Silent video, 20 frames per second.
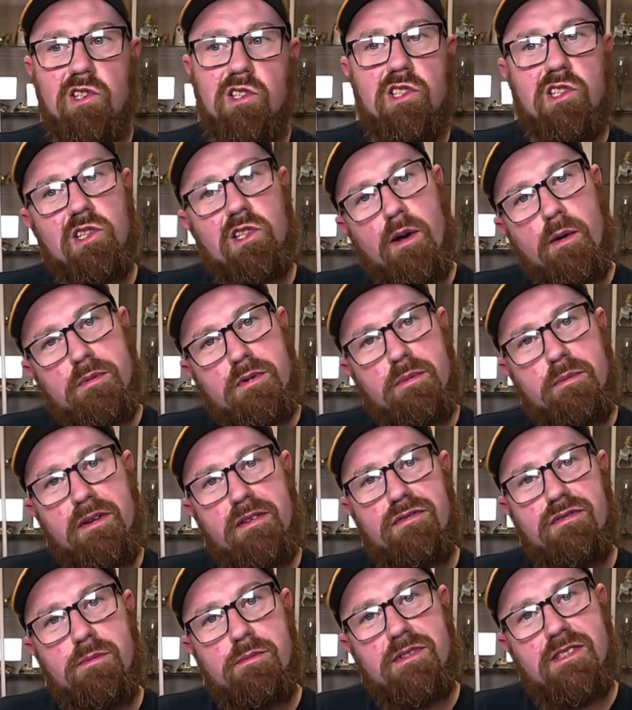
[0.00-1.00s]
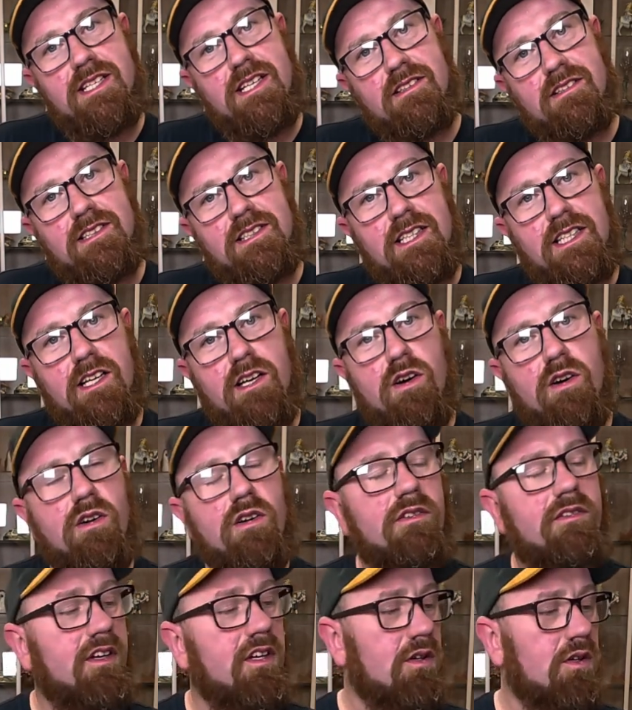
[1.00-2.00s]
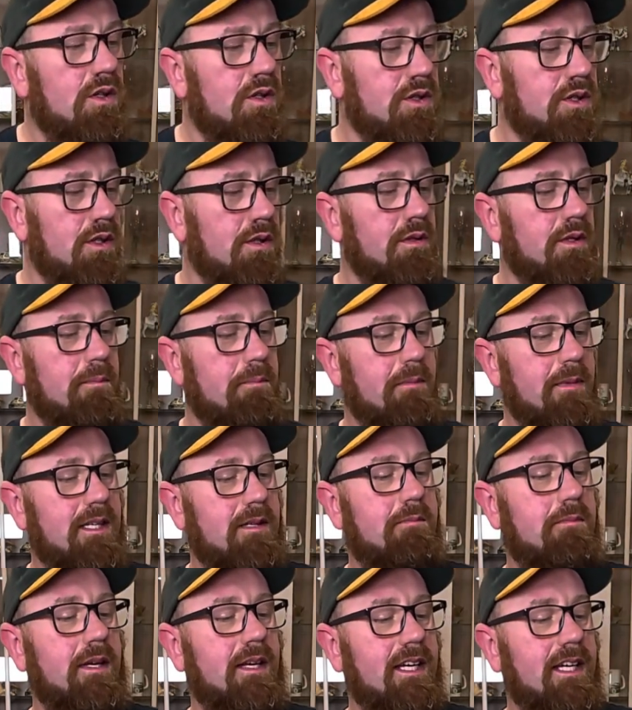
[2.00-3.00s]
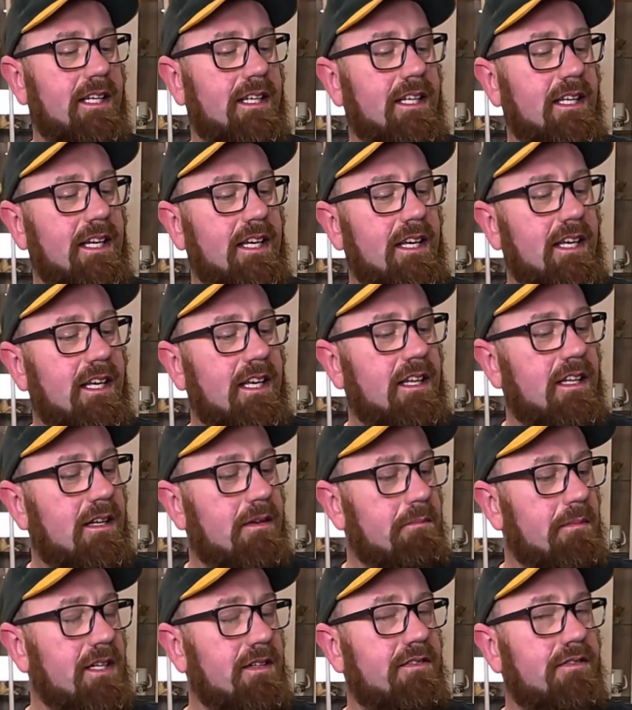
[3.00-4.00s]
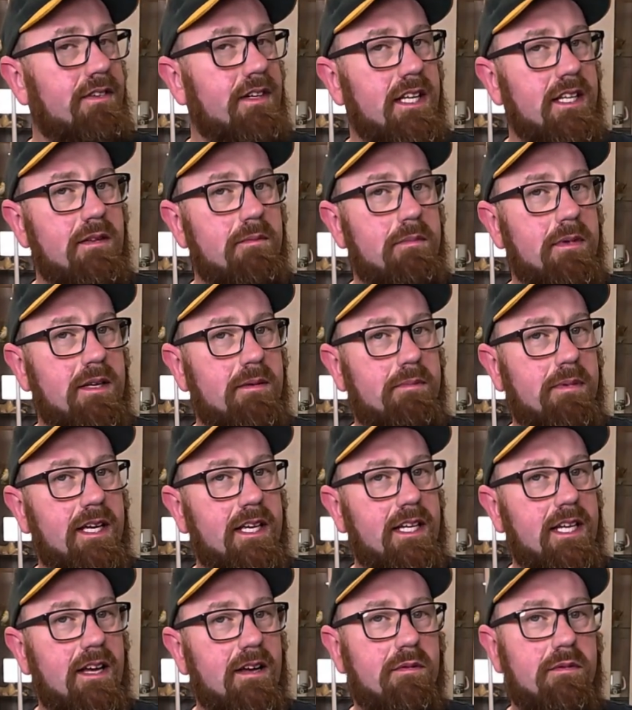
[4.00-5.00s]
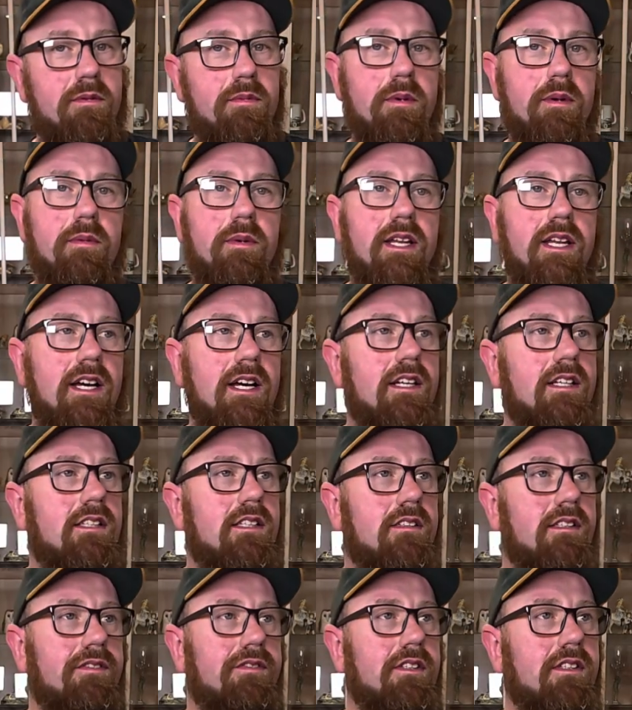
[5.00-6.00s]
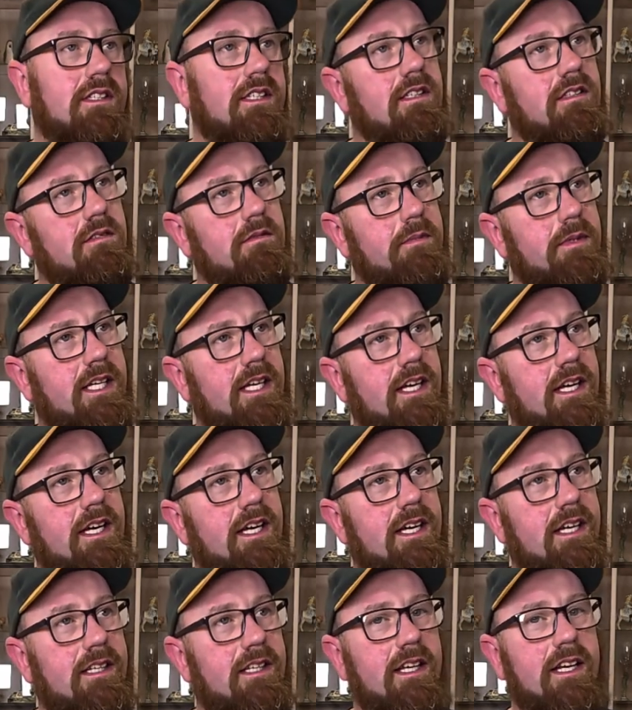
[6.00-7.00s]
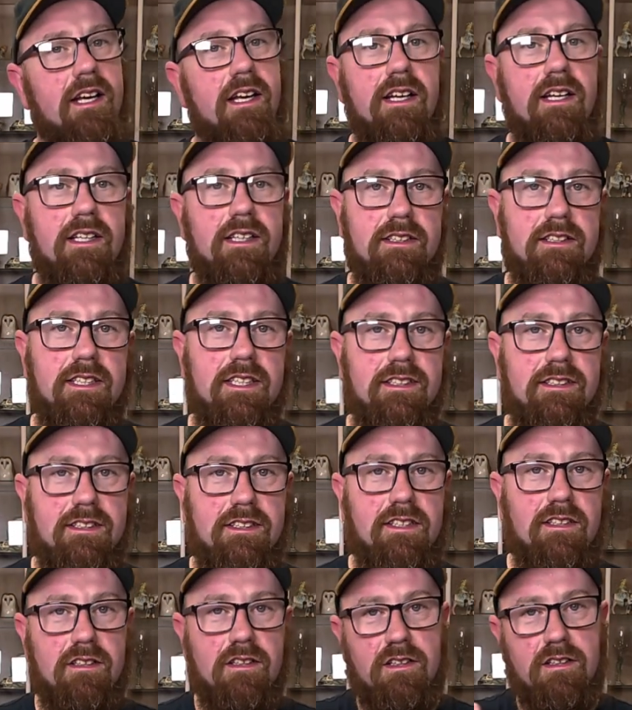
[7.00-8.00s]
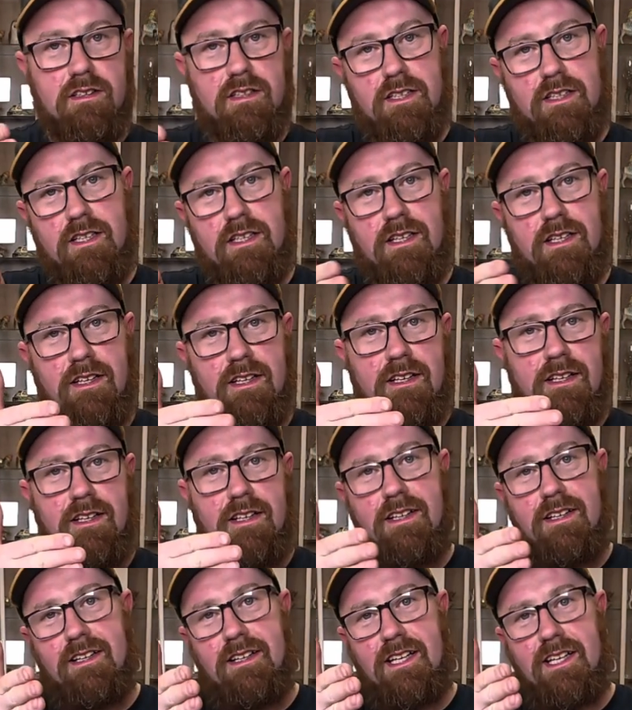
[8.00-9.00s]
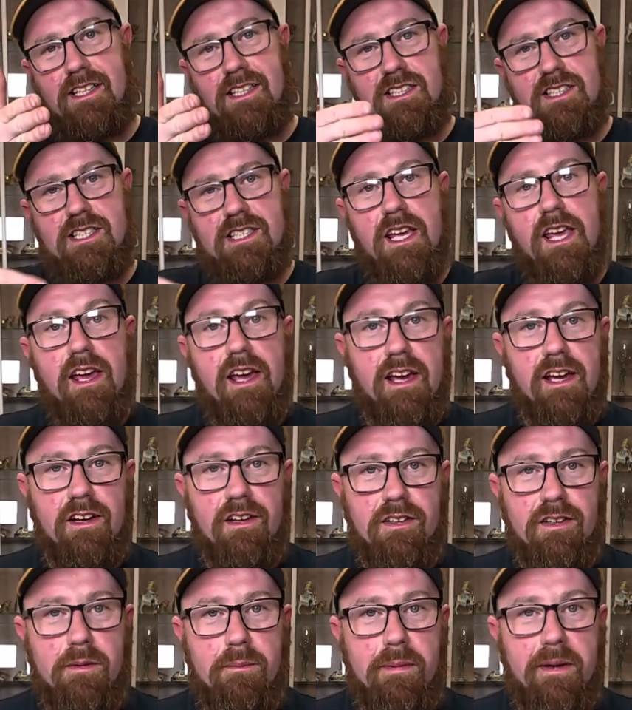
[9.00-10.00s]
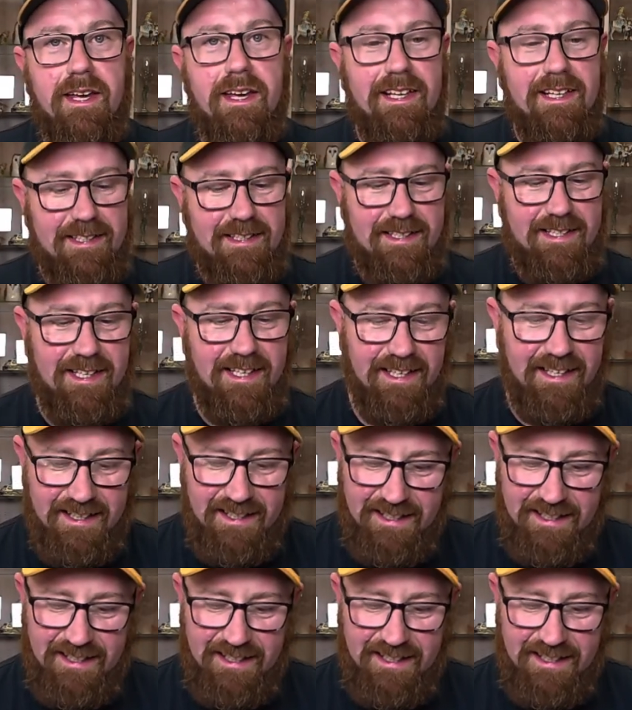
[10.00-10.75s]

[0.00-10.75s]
of stops me from tilting it over. Also the mid-bead. Found the mid-bead helps me with that. So if I tilt my head, it tends to knock I can see it on the beads